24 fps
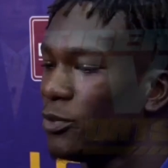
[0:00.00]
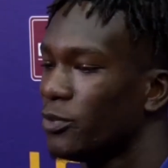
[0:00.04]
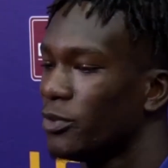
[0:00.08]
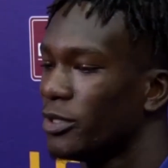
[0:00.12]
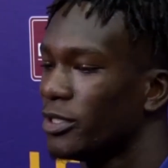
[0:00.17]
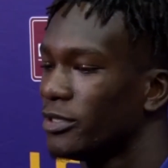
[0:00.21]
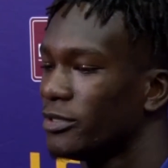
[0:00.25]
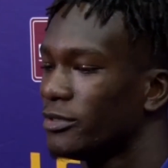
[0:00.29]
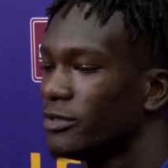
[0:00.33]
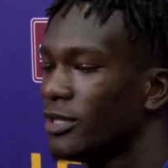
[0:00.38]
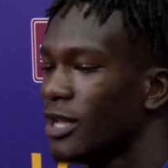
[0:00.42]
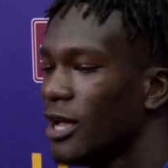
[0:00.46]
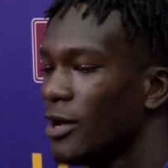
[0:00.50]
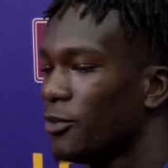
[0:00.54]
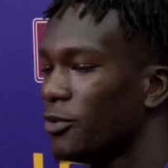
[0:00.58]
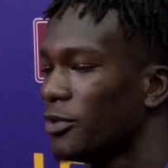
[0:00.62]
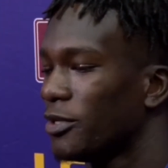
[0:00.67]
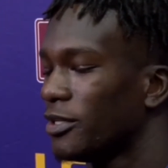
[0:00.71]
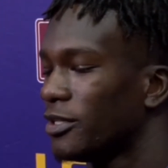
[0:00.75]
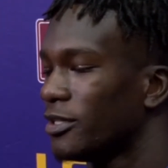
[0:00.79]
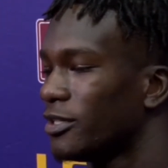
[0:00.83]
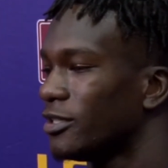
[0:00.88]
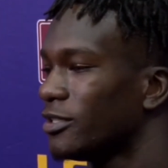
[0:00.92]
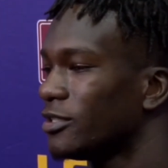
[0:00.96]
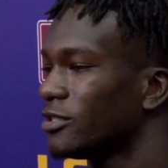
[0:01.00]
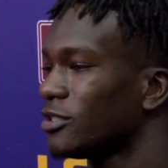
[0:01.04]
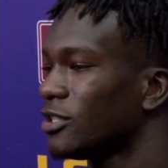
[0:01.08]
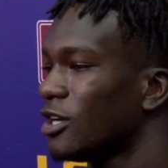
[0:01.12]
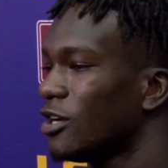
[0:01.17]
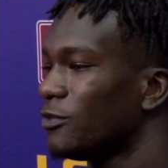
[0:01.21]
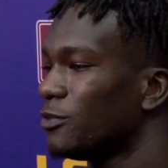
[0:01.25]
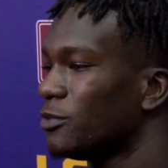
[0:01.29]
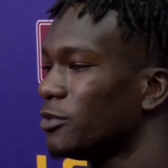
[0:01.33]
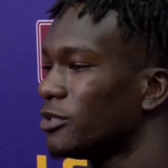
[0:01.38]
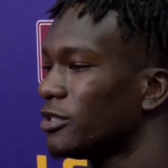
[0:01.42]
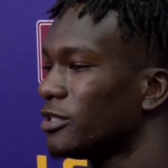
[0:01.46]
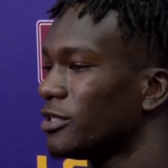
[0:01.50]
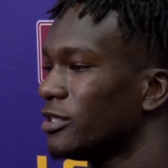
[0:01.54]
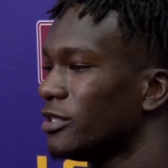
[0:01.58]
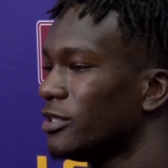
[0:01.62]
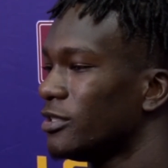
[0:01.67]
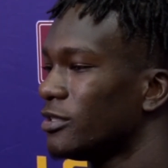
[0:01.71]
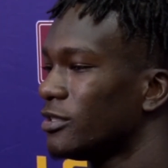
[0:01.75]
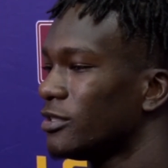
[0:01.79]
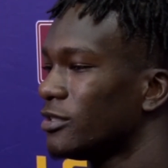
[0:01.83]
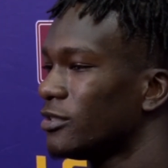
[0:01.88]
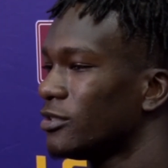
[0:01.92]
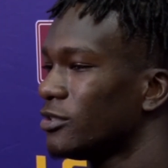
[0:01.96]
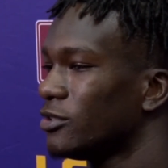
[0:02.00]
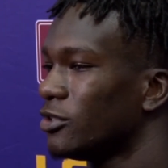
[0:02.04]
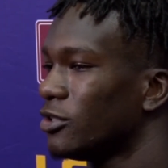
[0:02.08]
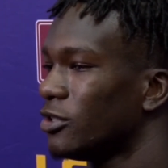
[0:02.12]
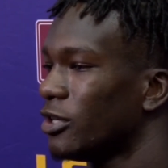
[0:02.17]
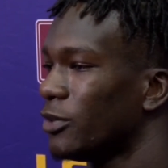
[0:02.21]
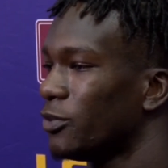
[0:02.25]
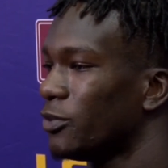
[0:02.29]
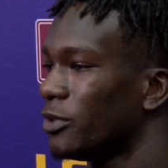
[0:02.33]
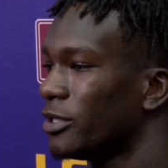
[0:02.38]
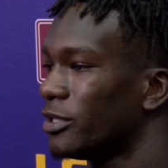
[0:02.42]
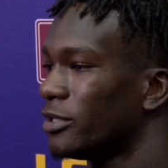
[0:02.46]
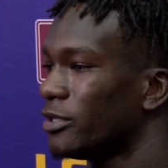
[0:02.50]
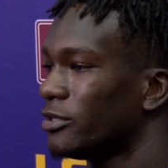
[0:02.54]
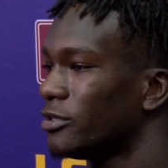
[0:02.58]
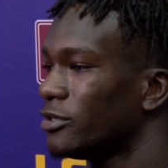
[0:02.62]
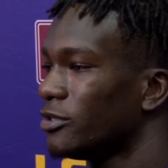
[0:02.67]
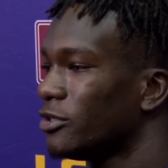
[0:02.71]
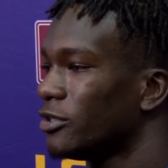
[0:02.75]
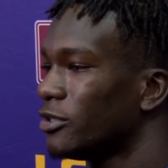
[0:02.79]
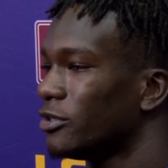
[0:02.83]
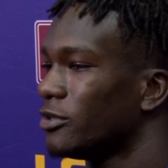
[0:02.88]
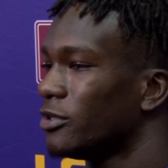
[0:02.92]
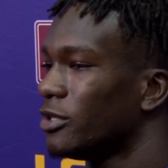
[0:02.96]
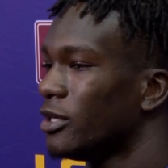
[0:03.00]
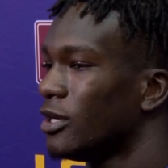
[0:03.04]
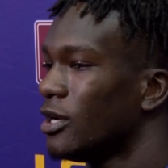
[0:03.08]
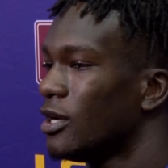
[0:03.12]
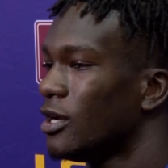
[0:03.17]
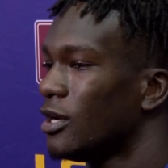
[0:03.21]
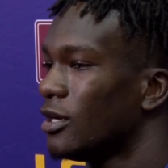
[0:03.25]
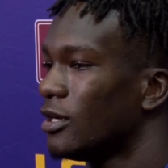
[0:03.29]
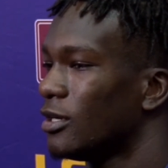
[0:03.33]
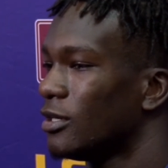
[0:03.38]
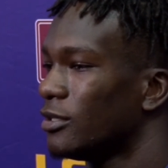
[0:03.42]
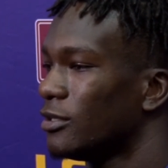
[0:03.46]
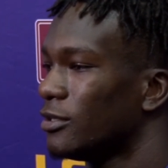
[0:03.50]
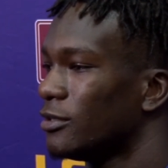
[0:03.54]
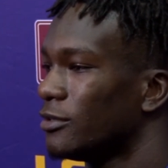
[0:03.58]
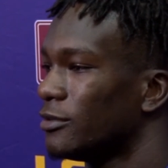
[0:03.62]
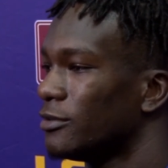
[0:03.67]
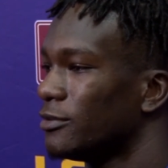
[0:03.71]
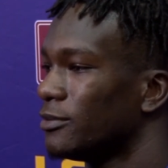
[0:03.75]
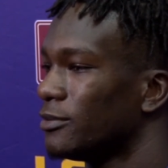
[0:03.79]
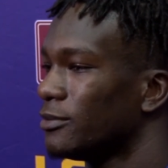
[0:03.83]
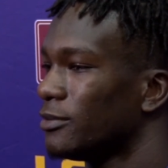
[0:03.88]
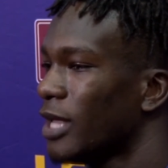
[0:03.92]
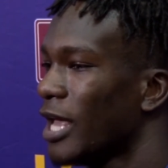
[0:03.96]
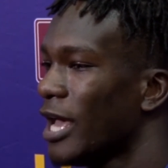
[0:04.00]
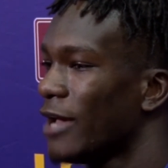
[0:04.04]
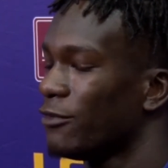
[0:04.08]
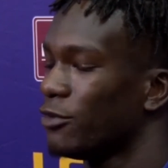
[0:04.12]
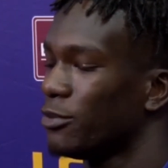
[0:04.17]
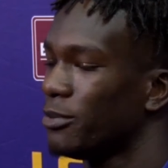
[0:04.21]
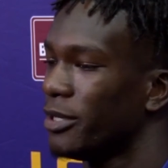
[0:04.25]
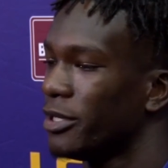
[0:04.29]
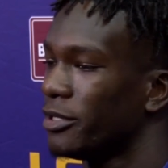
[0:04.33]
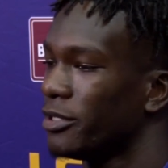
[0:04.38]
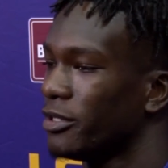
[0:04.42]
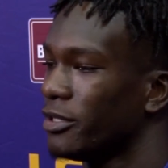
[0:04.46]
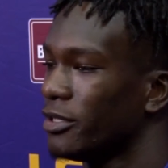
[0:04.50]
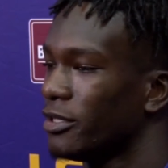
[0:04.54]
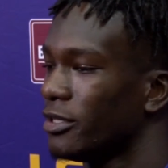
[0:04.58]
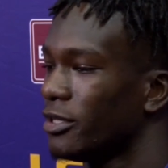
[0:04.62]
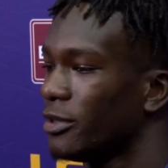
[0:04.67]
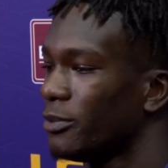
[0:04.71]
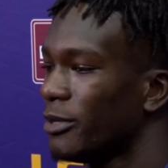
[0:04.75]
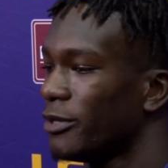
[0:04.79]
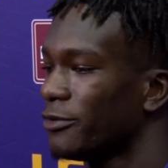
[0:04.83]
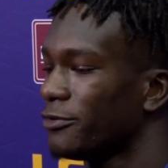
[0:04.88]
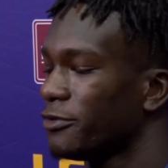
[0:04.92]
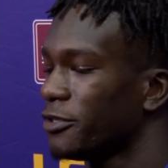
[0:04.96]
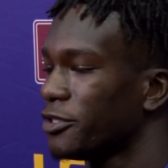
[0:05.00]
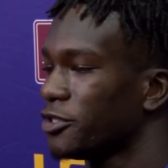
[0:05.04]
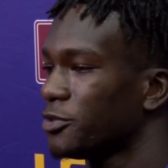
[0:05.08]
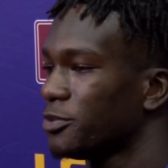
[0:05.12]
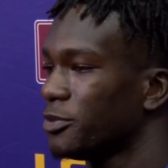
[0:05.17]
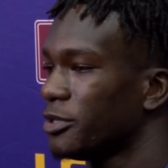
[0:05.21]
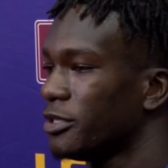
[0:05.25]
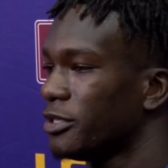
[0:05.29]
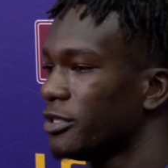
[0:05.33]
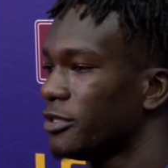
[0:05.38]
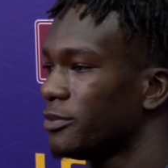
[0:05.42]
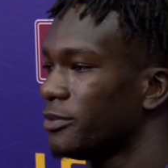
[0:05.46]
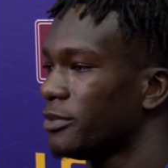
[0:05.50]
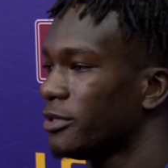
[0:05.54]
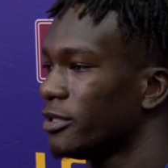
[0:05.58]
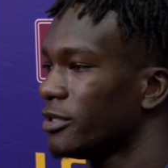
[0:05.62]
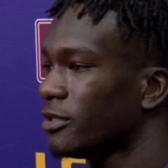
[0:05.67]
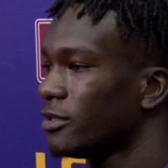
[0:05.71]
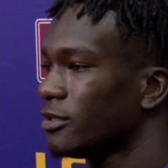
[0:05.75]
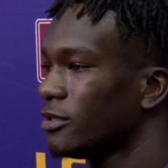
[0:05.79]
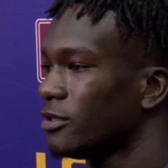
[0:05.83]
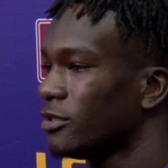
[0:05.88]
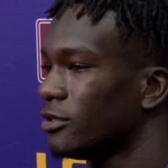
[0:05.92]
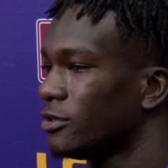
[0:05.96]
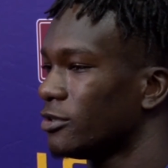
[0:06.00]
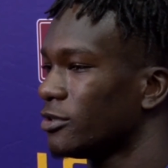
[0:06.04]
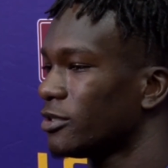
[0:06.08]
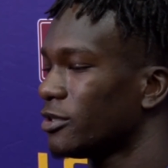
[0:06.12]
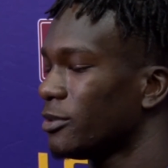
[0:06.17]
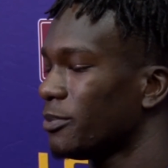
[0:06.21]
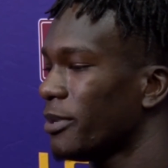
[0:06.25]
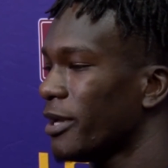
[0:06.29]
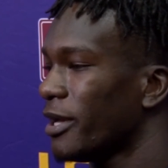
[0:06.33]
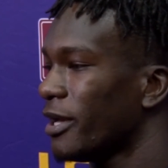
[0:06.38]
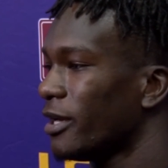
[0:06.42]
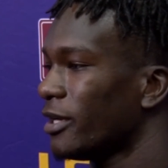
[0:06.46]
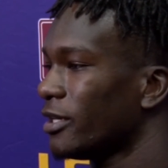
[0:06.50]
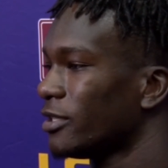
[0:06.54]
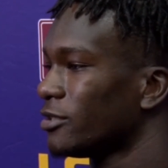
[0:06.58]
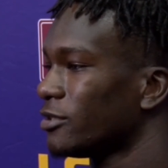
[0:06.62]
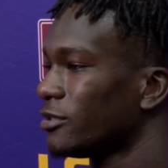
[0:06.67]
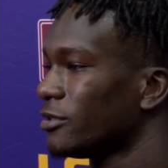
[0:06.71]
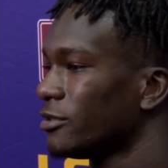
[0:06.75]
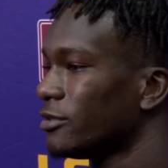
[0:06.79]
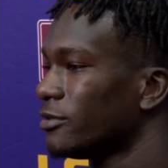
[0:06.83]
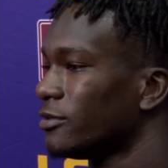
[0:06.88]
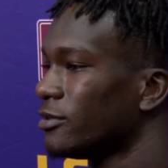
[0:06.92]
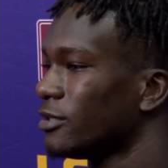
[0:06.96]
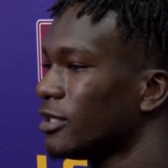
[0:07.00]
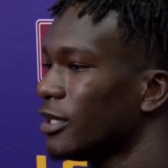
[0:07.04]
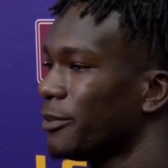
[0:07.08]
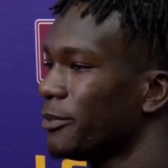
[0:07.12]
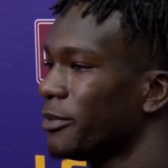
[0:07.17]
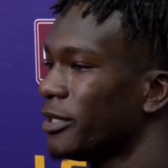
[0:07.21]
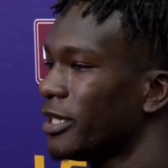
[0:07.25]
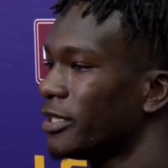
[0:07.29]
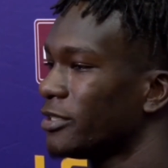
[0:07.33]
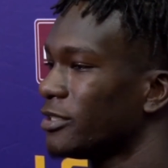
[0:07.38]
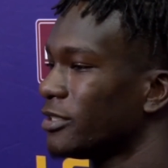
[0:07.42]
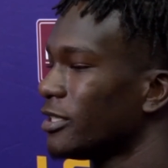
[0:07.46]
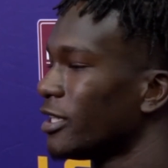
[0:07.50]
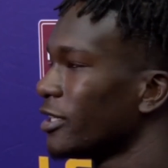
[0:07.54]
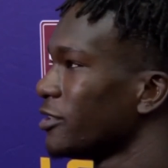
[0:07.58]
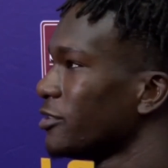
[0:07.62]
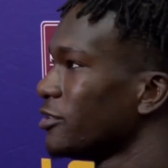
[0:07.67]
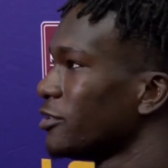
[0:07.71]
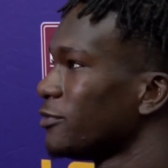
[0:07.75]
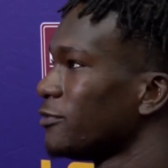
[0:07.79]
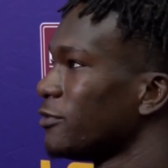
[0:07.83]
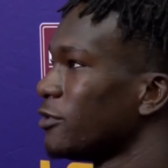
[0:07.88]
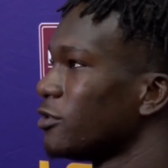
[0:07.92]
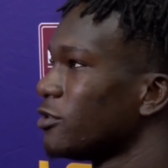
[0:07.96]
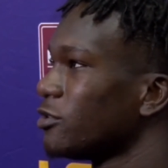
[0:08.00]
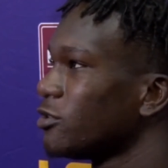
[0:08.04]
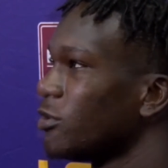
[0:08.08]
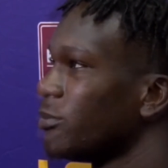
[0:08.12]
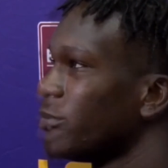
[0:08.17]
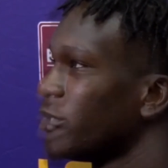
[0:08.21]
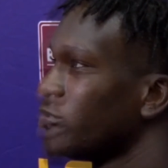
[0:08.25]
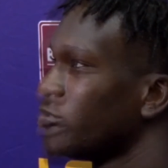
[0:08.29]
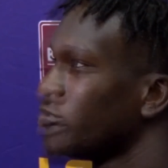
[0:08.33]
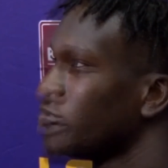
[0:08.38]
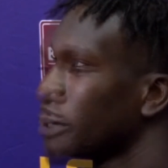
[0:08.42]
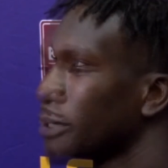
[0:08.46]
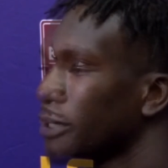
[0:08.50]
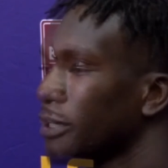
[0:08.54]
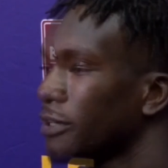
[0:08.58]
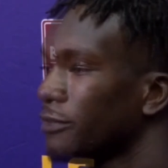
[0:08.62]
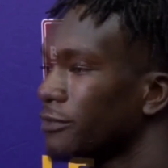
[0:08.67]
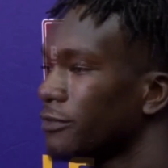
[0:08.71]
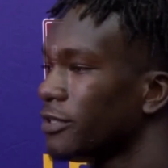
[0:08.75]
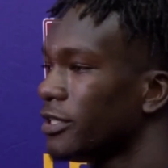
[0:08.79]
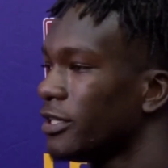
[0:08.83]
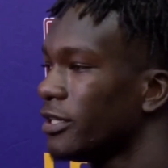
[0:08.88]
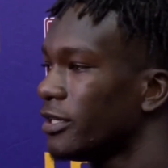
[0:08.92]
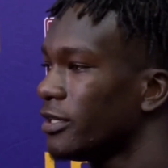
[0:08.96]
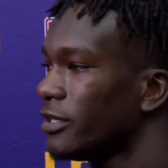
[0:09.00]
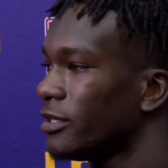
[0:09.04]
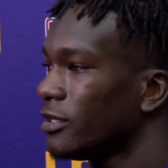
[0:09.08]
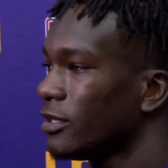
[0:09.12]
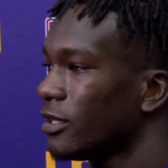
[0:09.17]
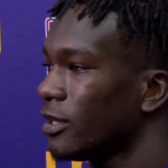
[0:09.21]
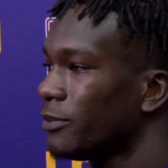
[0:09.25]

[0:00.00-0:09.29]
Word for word: I wanted, I wanted a good sophomore season. You know, I wanted to, you know, um, have a better year than my freshman year, but you know it's the past, so I mean I, just, I could just focus on. We compete every day.